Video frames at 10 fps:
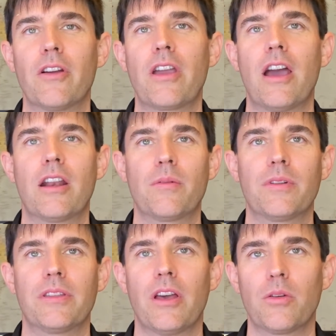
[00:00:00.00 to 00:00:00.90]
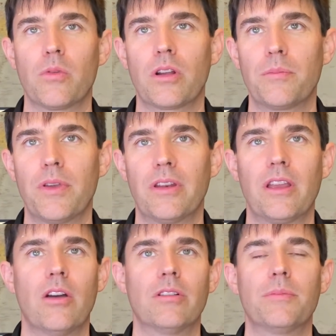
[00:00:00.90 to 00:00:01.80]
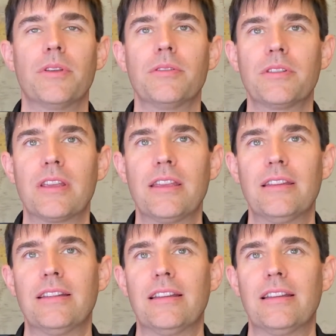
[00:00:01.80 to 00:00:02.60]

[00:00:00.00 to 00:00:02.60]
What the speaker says: O'Connor with Otherworld Computing, OWC,